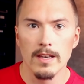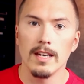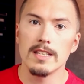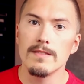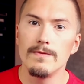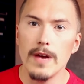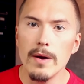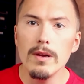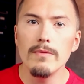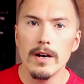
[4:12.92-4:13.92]
It's
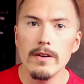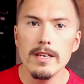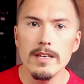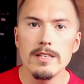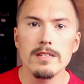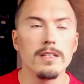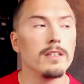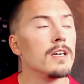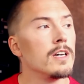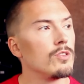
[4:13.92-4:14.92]
very, very
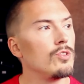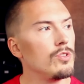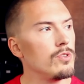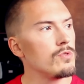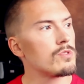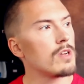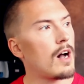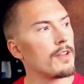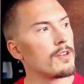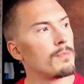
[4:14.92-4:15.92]
easy to use
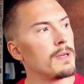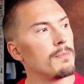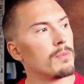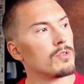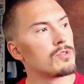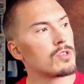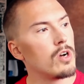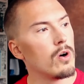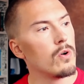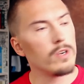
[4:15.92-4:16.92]
other people's
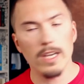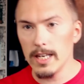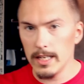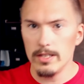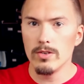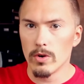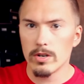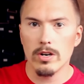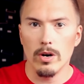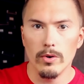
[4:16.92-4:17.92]
code in your
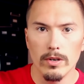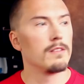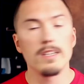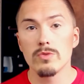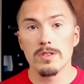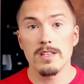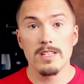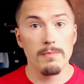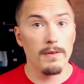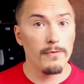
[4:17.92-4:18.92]
code. This was
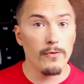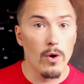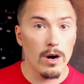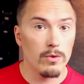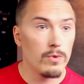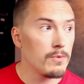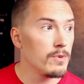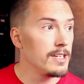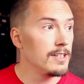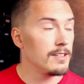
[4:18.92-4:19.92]
easy before when
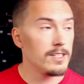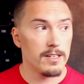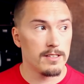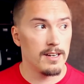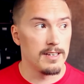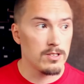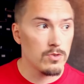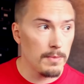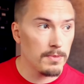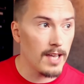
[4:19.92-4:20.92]
we just had
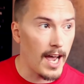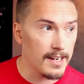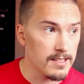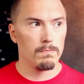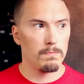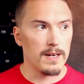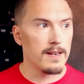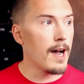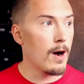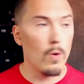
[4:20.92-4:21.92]
script tags, but
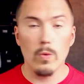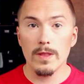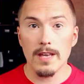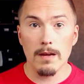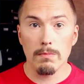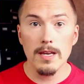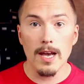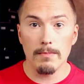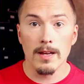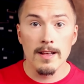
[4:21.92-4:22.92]
now with
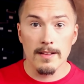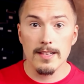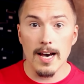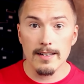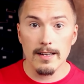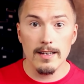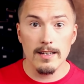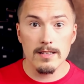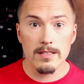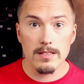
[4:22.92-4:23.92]
NPM, that
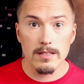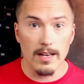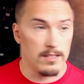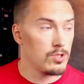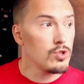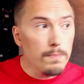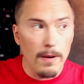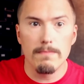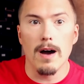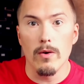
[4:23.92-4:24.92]
is a
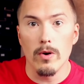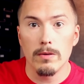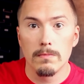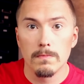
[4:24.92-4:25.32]
superpower.